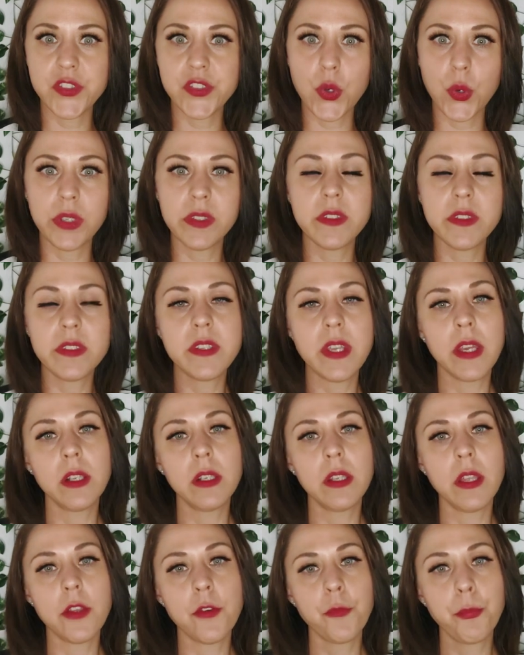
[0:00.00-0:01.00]
going to take
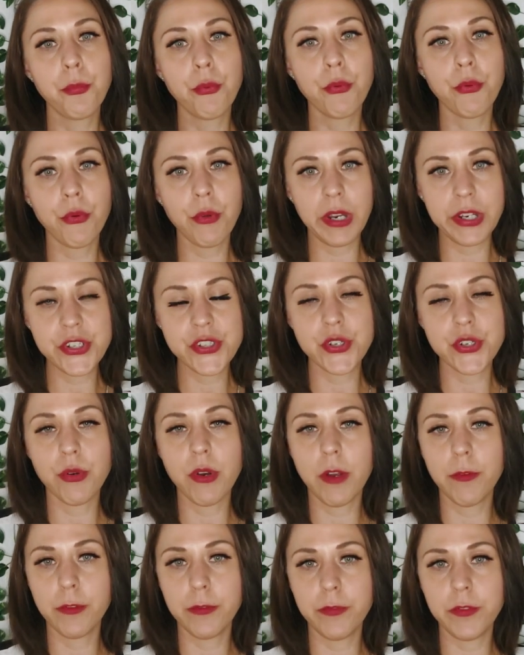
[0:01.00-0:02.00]
a lot of pressure
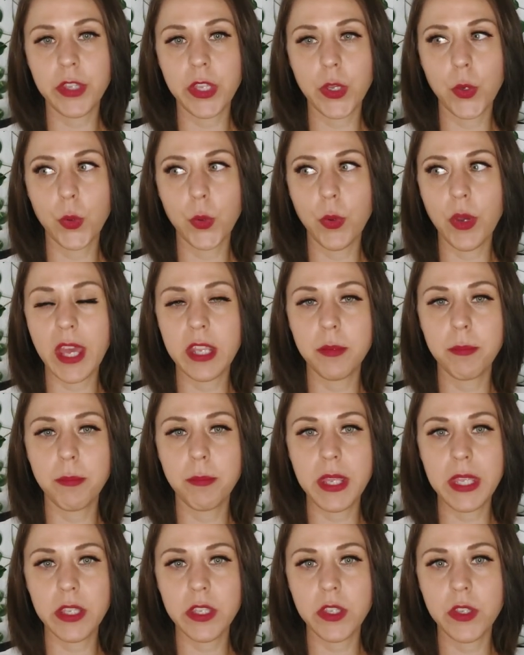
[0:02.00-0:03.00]
off of you and
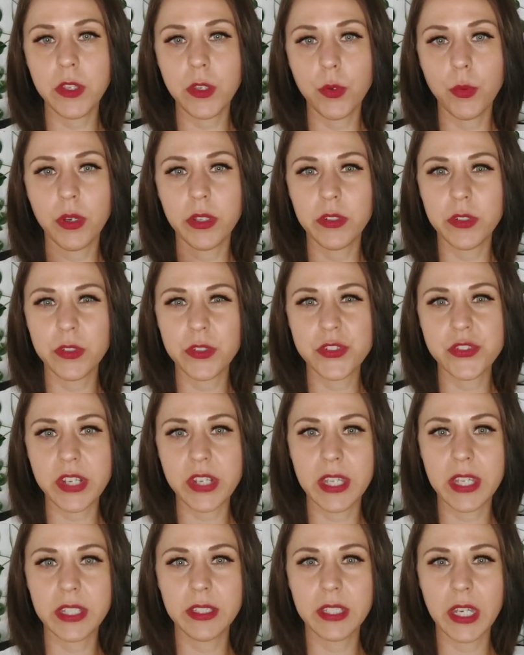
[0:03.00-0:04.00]
make you
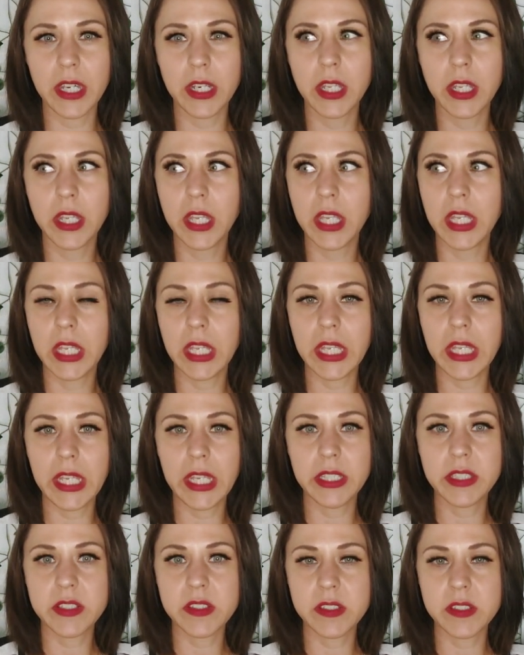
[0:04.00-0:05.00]
understand that
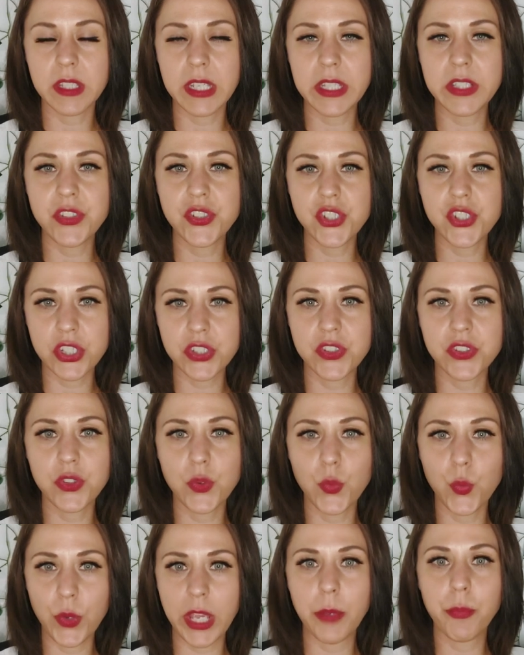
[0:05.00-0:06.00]
it's just
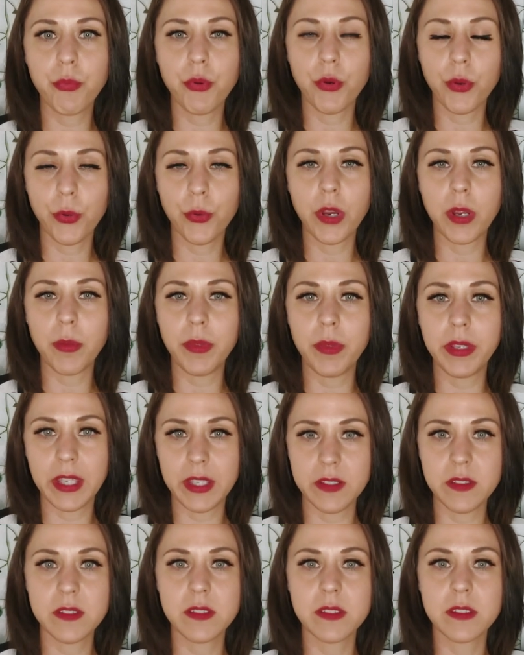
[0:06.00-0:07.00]
the way programming
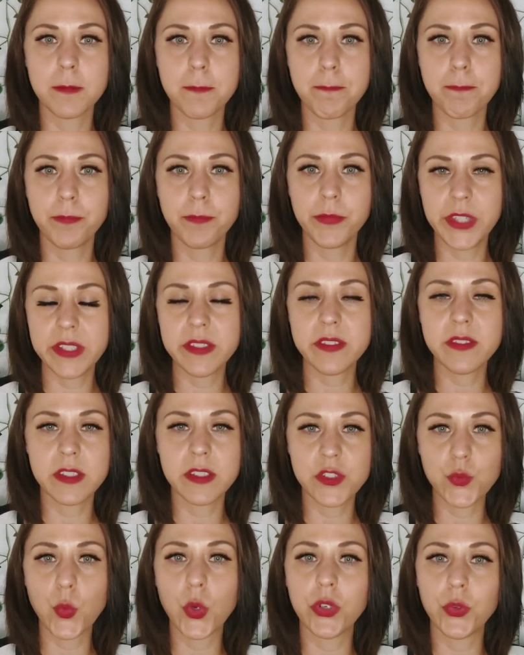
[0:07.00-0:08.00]
is. This
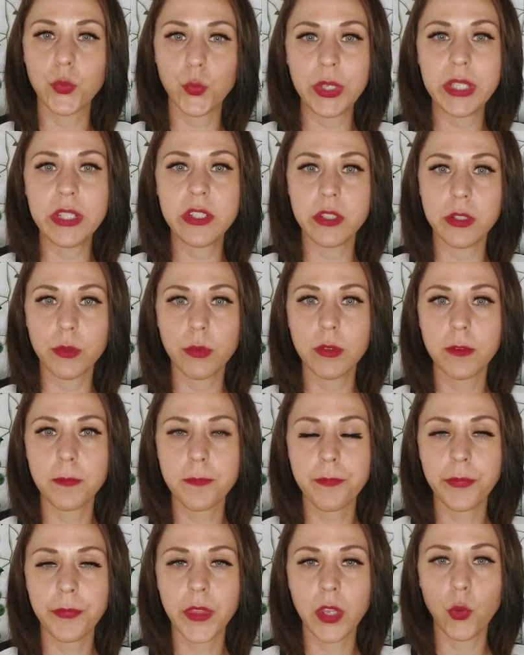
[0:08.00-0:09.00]
is what we do.
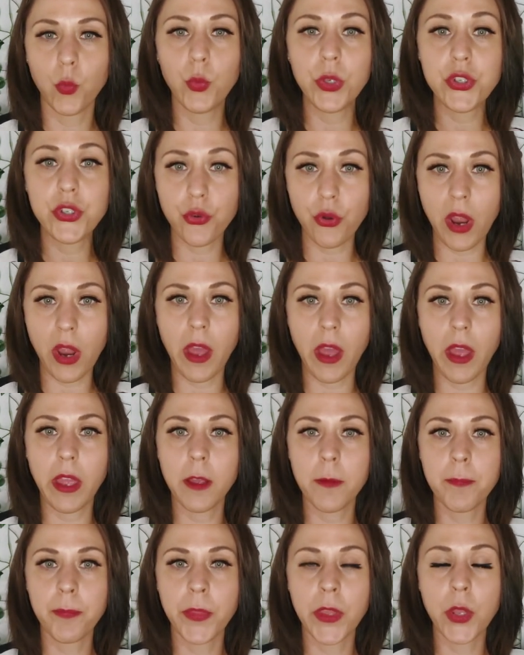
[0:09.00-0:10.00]
We
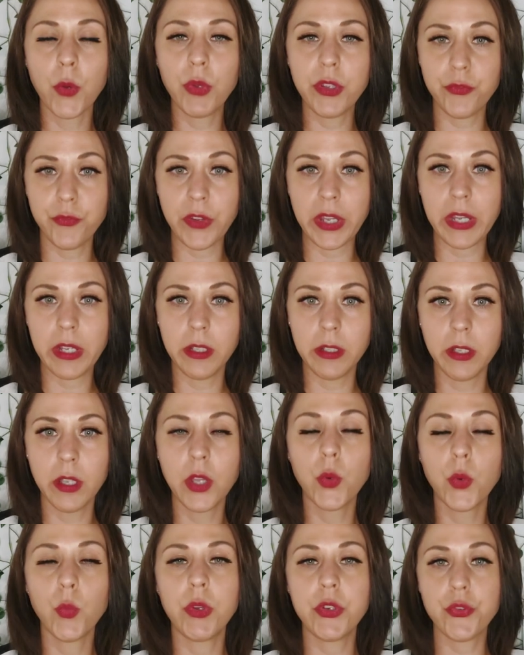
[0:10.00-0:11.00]
try, we fail,
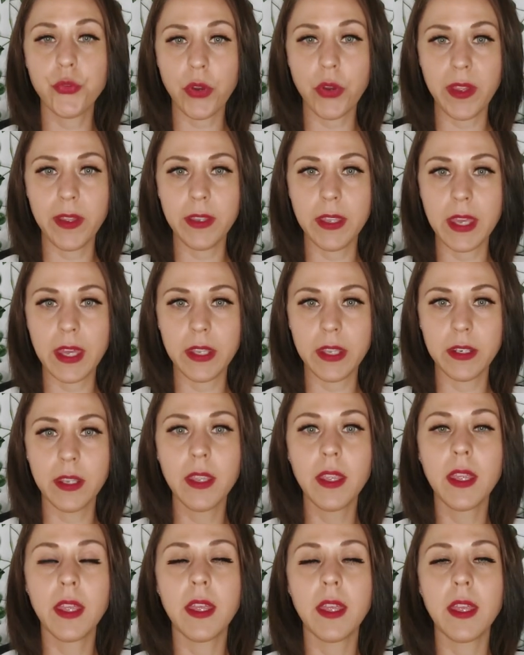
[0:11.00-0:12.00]
we try again,
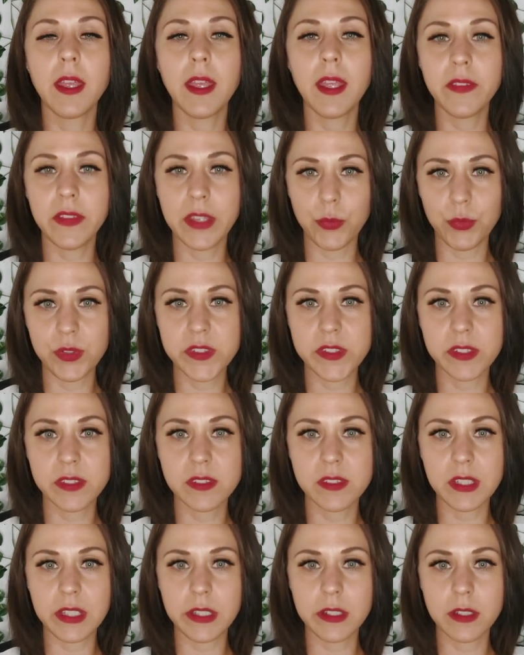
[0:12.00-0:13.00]
and then we
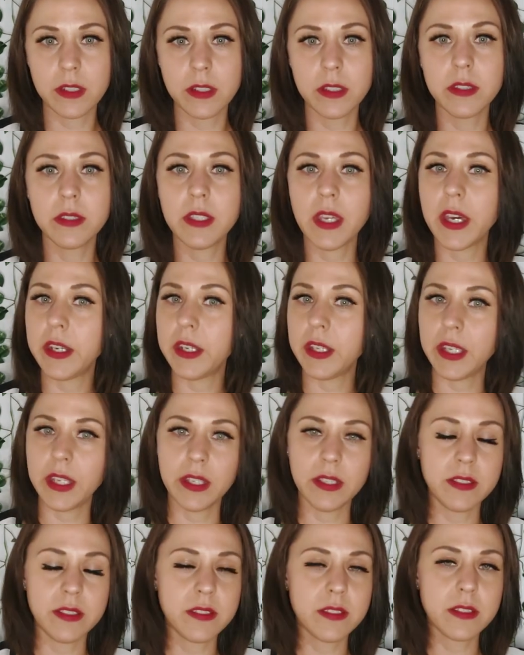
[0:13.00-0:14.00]
succeed. That
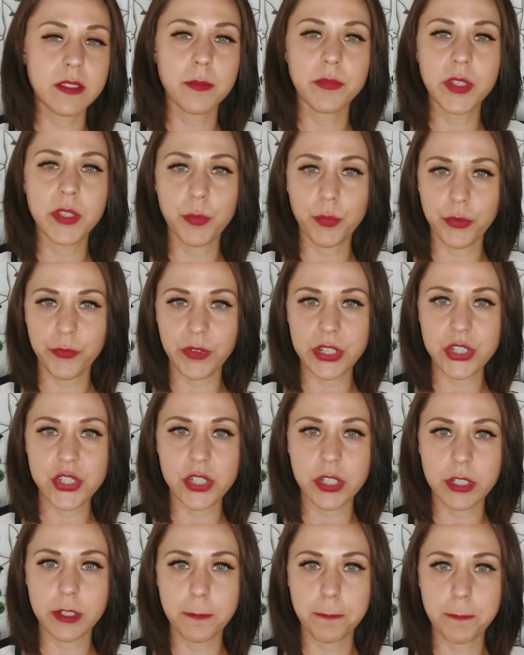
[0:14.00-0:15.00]
is the
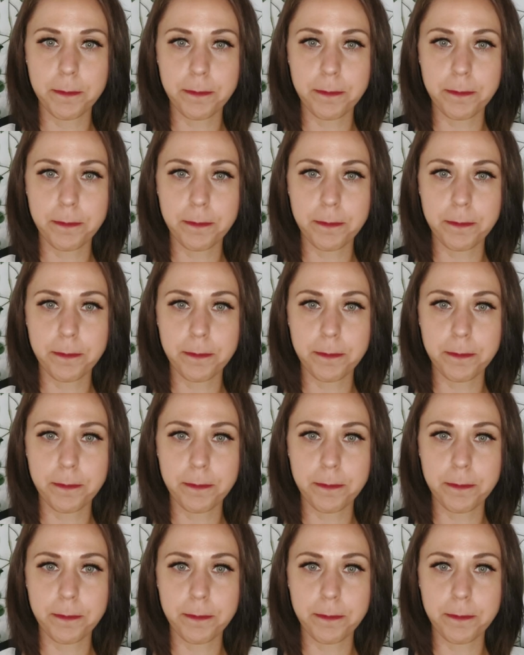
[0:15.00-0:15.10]
profession.